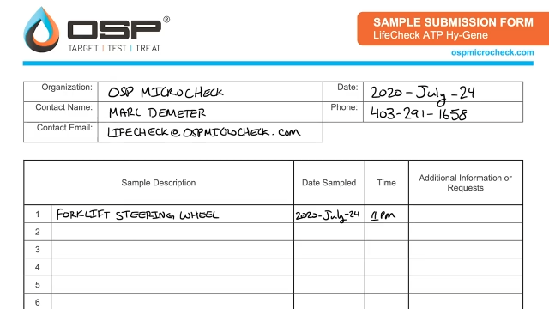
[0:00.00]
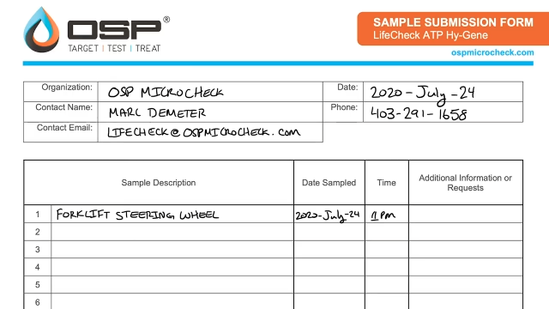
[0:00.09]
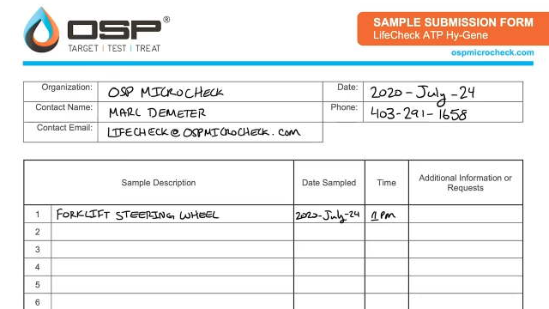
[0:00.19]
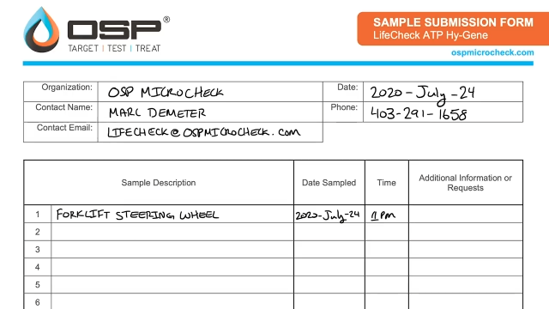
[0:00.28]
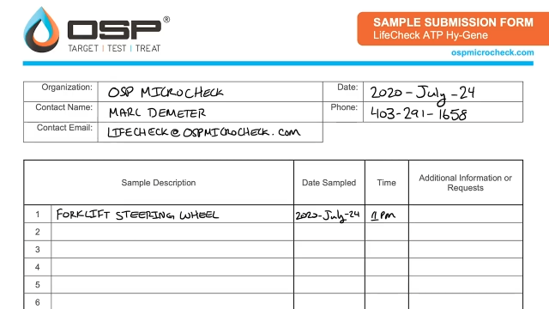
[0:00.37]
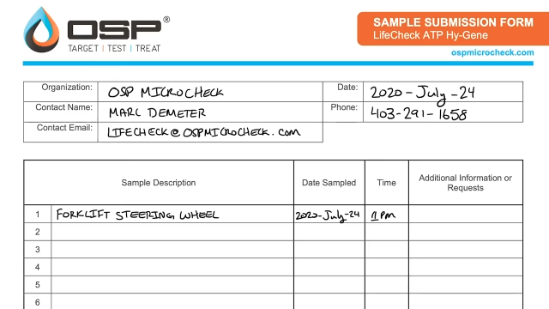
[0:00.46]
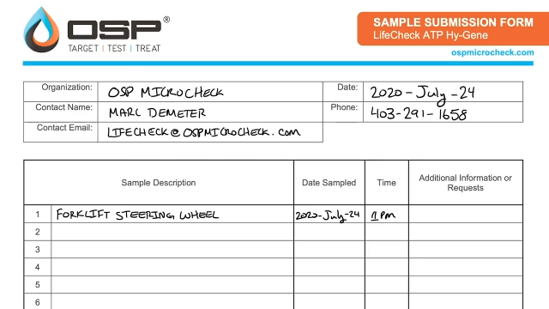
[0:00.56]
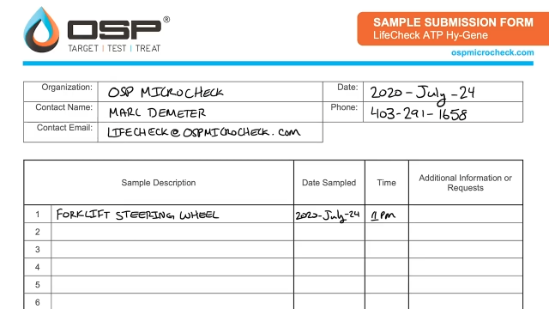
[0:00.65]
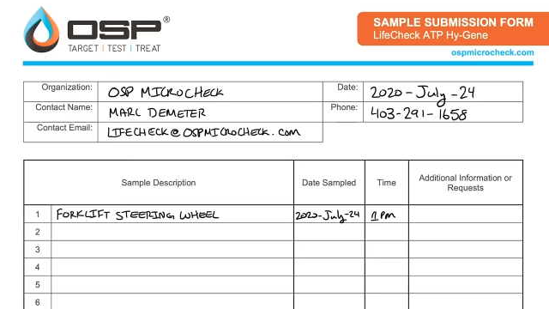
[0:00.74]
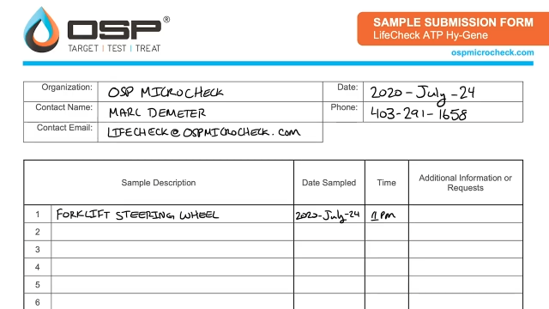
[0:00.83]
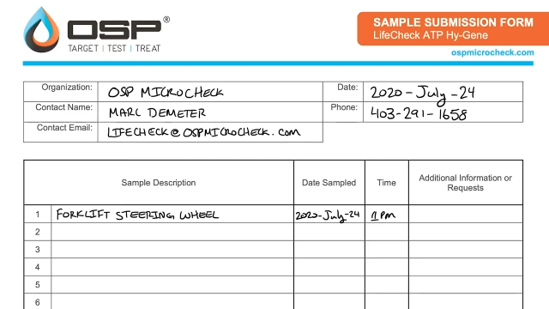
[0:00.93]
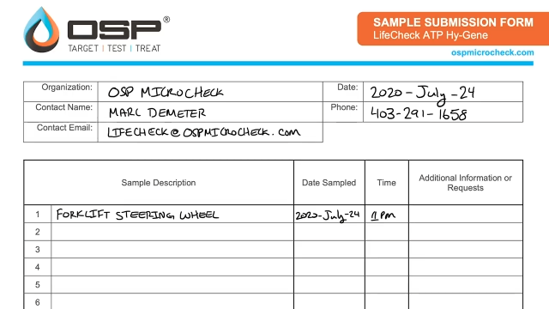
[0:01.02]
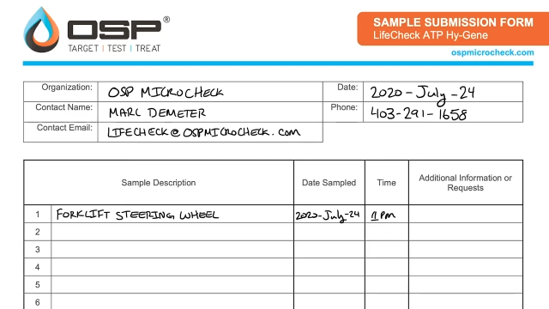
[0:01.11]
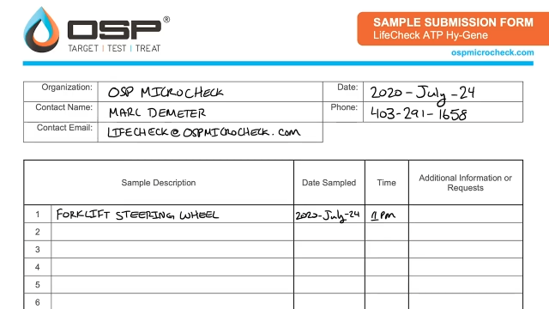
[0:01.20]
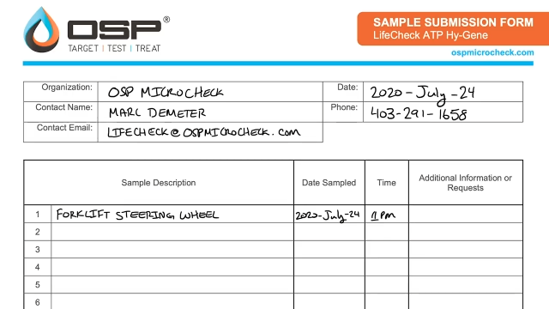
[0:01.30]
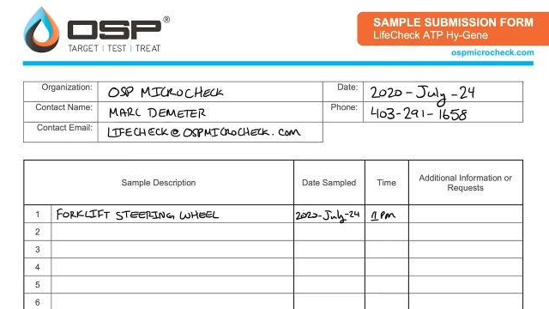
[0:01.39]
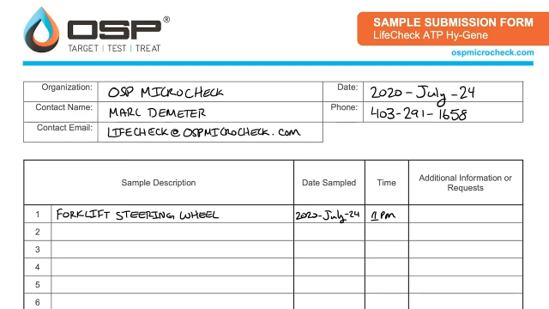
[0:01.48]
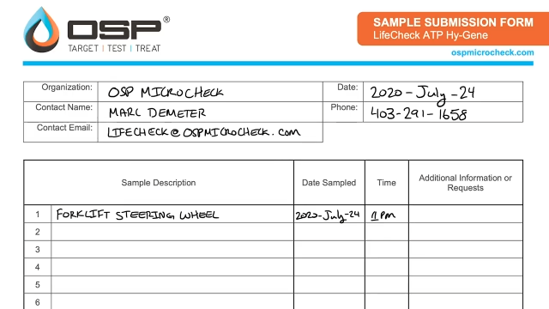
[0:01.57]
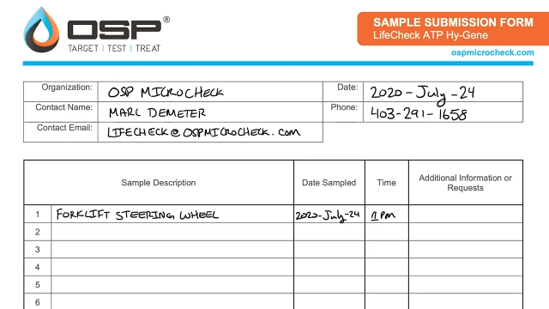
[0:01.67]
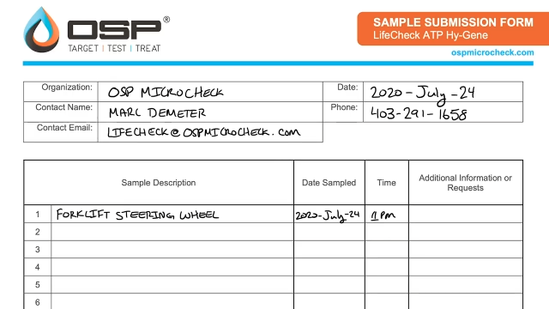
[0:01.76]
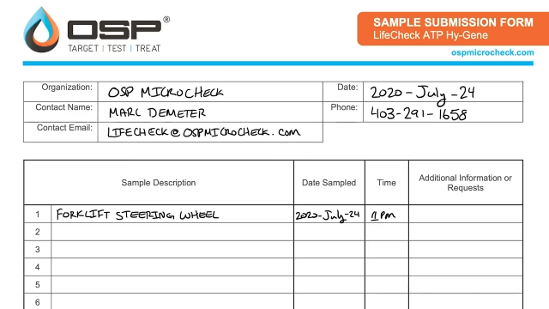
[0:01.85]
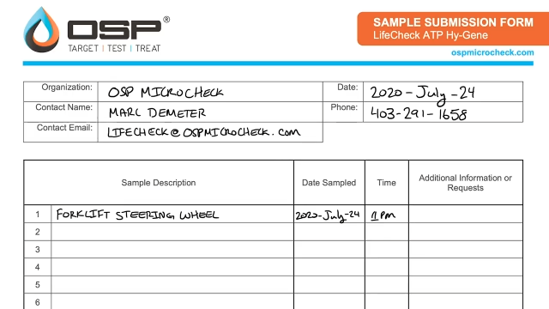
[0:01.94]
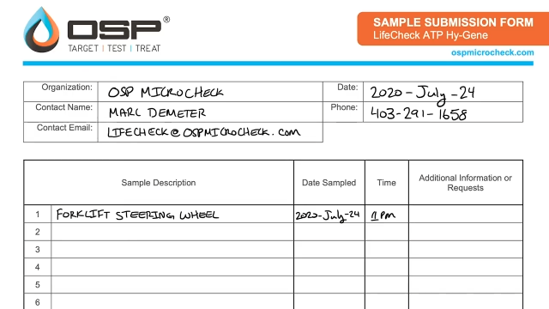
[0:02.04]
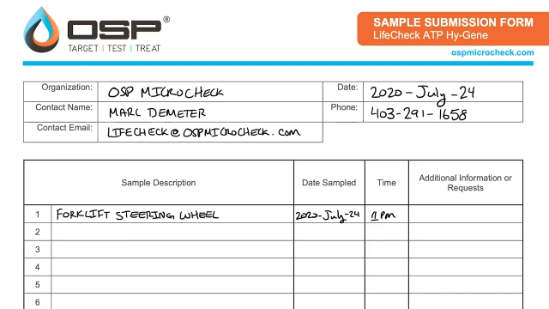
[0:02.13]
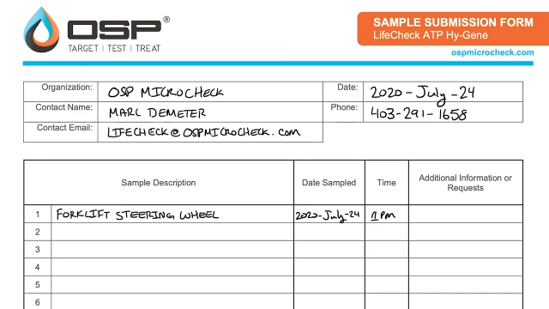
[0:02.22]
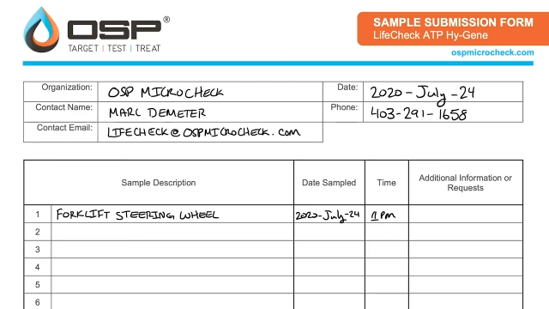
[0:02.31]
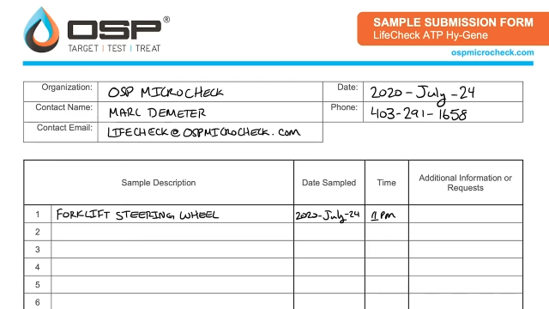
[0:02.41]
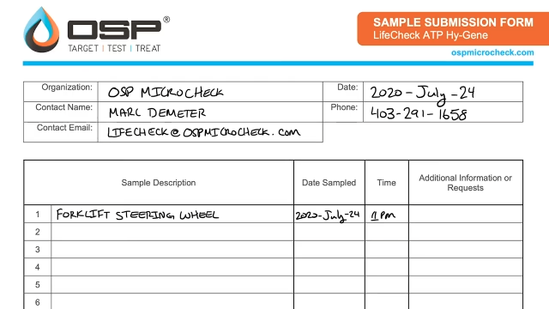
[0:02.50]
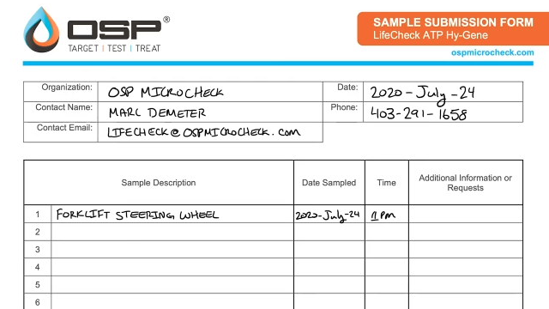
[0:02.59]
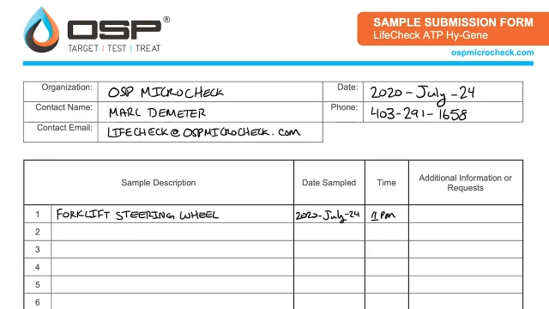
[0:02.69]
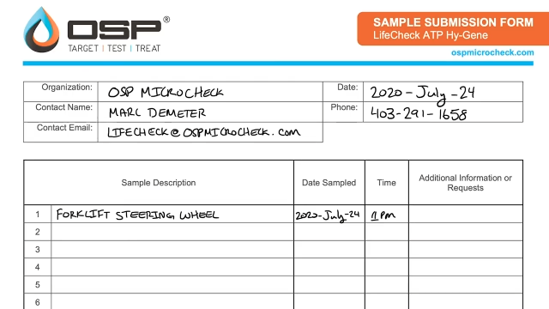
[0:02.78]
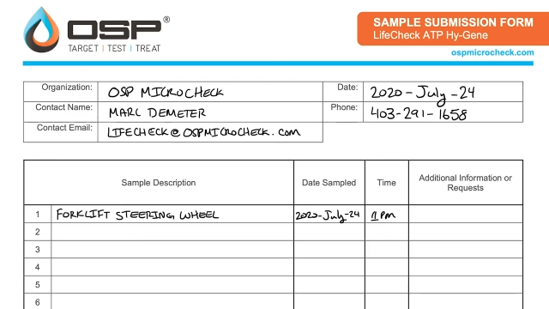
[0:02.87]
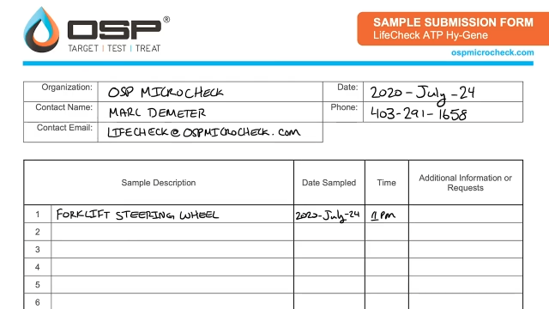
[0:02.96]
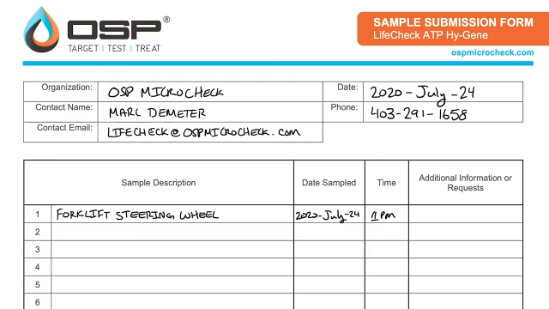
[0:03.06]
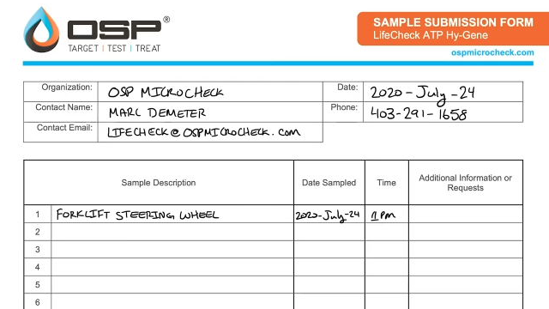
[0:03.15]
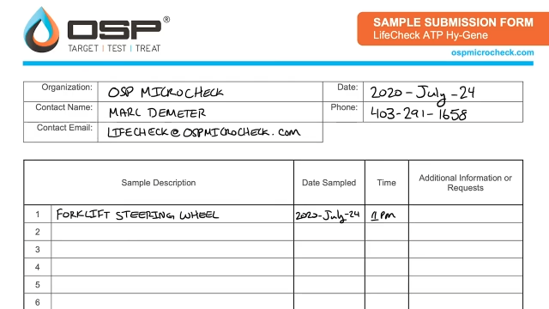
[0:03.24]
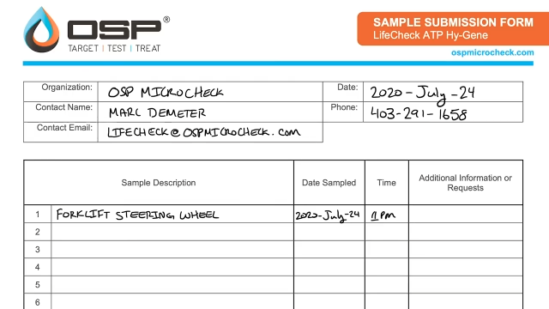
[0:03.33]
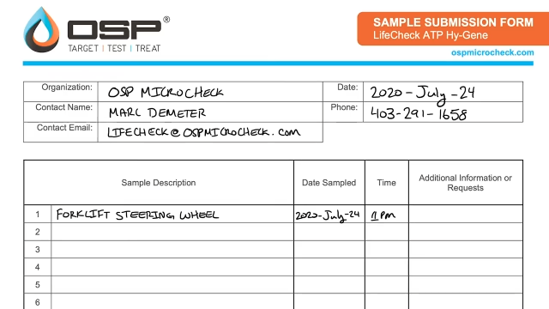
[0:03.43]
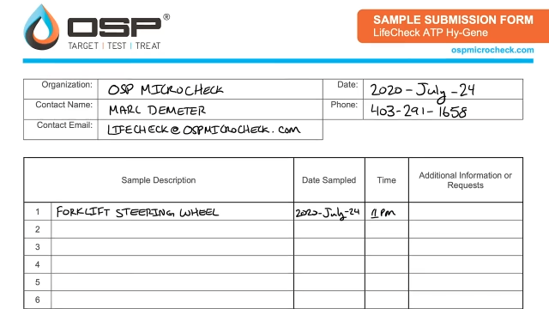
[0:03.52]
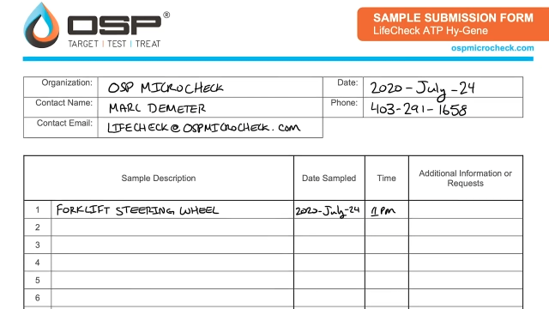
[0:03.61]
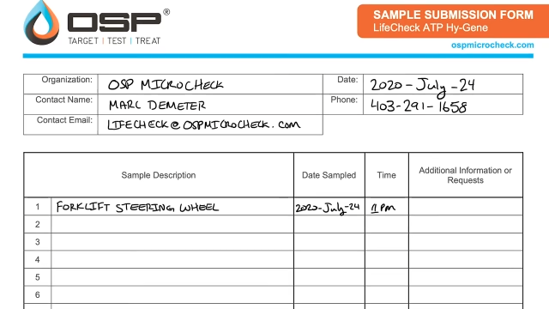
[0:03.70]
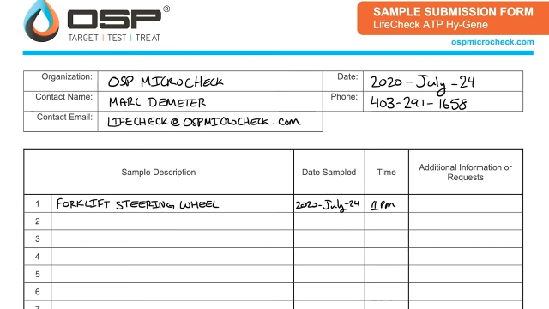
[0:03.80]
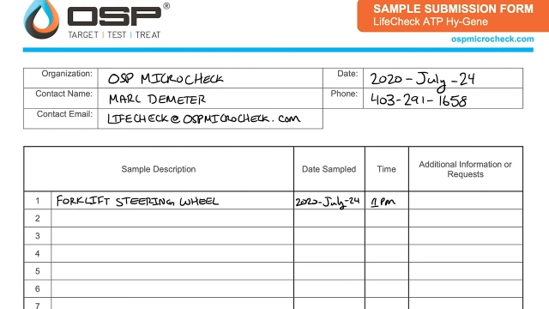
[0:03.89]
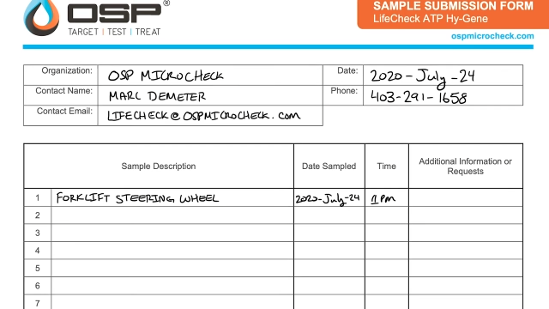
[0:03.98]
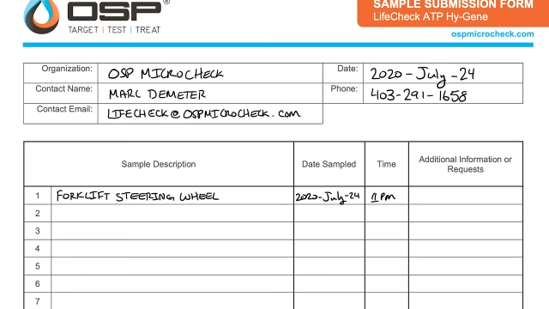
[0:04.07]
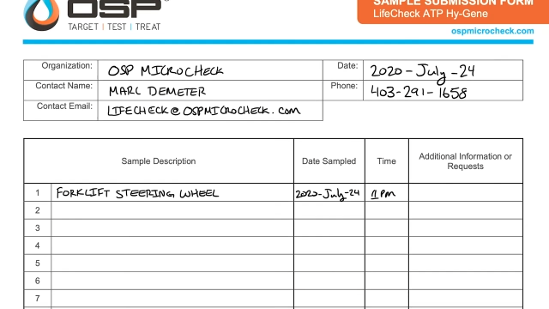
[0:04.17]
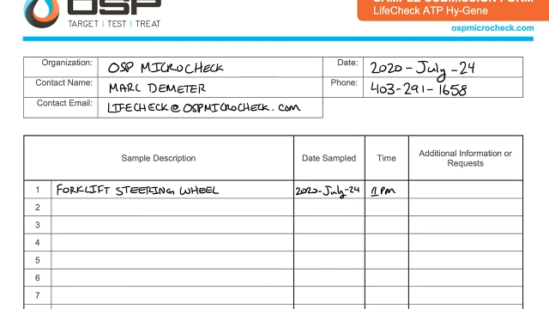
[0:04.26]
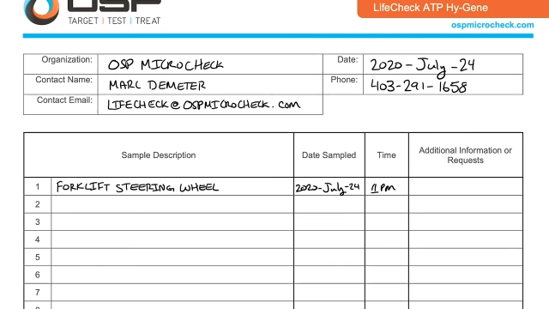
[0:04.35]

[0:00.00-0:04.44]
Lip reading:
Nobody's mouth can be seen.